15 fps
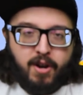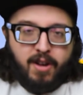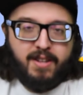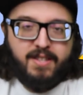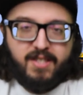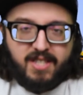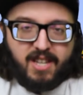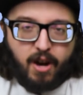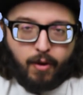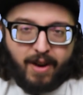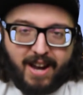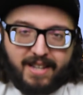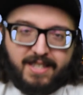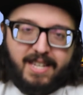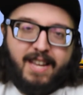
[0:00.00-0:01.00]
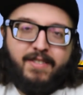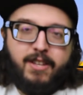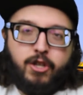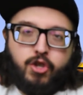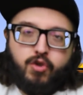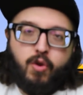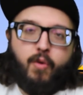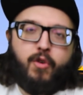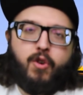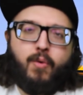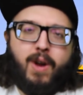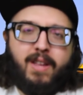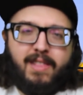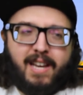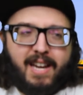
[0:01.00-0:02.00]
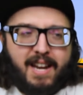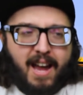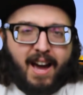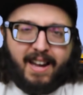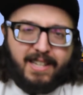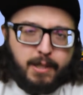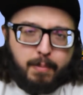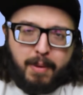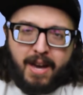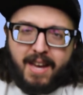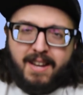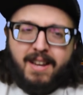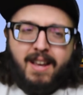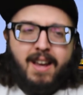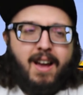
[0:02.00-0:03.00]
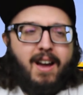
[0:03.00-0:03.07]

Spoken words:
it on a CRX, and then drove it around like an ice bed.